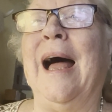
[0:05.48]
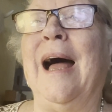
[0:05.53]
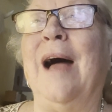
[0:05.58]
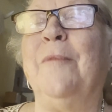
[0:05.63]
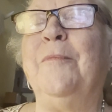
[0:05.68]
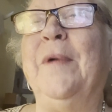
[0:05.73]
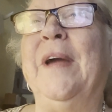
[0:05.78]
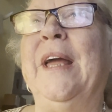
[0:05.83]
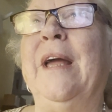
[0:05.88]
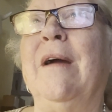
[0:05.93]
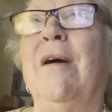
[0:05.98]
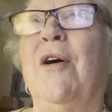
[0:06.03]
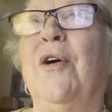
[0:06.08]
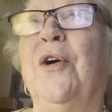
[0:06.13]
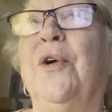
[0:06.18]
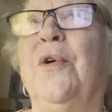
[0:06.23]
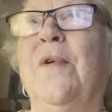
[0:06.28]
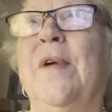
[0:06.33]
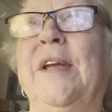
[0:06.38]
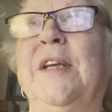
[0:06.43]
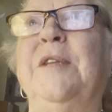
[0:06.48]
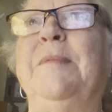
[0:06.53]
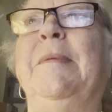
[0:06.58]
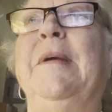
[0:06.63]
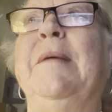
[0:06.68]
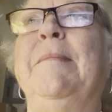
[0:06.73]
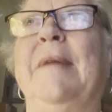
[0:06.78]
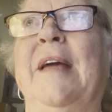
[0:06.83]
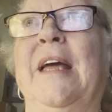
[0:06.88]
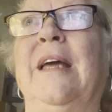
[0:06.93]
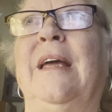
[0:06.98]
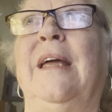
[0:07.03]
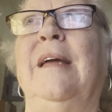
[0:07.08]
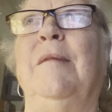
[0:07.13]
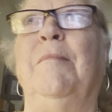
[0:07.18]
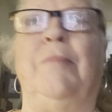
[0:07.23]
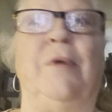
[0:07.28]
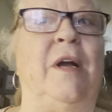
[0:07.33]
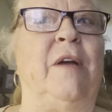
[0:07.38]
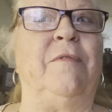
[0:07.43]
We are going to be
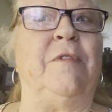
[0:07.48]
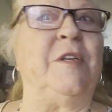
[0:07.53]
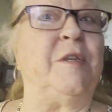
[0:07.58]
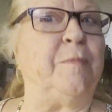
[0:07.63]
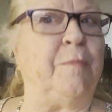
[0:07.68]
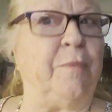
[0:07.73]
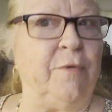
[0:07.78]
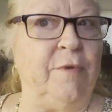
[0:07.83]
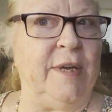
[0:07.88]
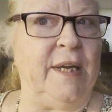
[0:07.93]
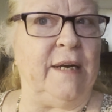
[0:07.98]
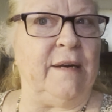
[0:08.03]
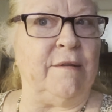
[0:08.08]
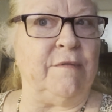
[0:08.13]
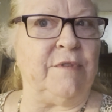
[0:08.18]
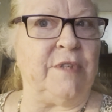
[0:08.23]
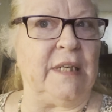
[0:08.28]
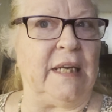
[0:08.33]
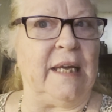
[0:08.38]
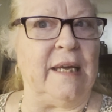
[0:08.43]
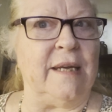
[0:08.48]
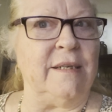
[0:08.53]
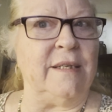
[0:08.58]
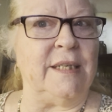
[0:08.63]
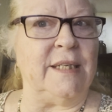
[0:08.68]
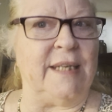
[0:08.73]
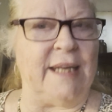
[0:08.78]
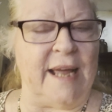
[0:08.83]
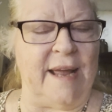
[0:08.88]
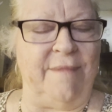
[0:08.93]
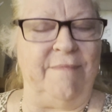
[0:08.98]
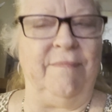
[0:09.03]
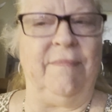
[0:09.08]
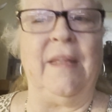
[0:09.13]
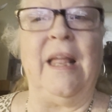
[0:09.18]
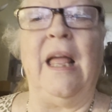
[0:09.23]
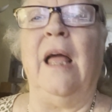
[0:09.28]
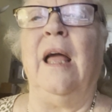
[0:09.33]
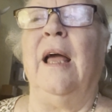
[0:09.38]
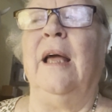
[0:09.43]
making breakfast burritos again today.
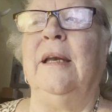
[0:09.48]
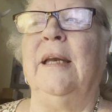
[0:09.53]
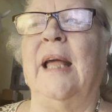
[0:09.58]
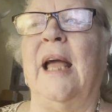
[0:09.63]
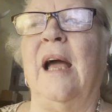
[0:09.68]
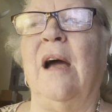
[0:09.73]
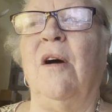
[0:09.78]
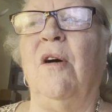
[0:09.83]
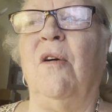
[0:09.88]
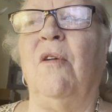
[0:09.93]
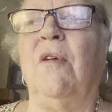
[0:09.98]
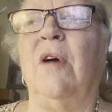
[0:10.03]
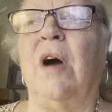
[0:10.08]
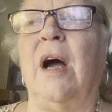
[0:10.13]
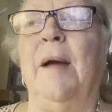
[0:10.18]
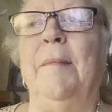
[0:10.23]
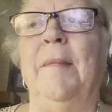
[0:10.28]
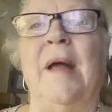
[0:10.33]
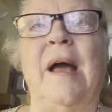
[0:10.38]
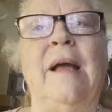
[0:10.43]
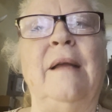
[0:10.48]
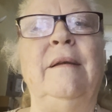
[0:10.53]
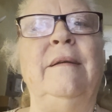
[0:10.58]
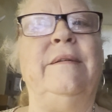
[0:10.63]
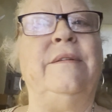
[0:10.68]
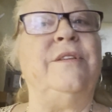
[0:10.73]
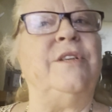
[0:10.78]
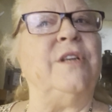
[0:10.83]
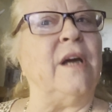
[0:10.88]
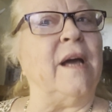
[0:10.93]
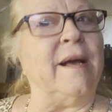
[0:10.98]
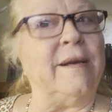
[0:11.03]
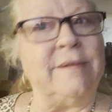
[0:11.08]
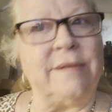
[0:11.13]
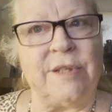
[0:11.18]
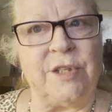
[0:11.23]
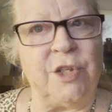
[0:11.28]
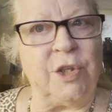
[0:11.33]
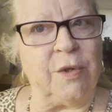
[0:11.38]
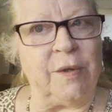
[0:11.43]
Now, I'm not
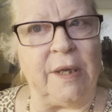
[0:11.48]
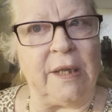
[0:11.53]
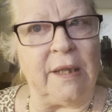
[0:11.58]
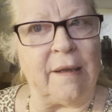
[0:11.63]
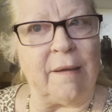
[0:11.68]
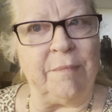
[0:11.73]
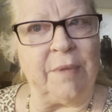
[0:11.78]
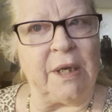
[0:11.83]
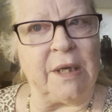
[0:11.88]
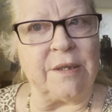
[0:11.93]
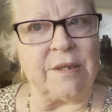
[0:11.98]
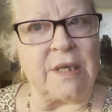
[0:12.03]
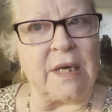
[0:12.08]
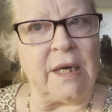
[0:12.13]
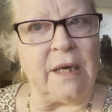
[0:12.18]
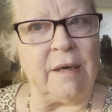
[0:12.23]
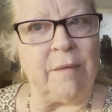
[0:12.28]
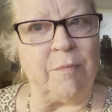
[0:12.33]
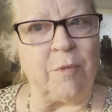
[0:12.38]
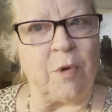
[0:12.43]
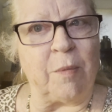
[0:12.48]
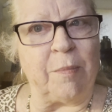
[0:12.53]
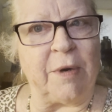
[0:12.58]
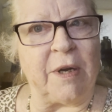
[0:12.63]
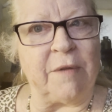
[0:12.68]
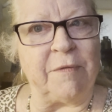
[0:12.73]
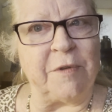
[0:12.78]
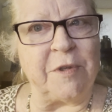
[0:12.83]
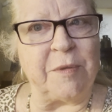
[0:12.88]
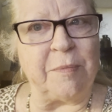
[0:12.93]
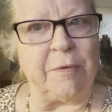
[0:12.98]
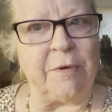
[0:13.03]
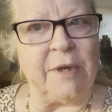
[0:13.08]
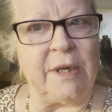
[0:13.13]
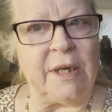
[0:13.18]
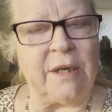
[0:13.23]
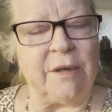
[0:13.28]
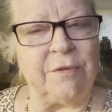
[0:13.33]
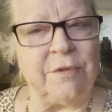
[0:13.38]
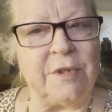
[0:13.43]
just doing them because I need more breakfast
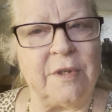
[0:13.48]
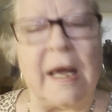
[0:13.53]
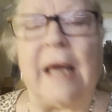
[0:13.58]
burritos.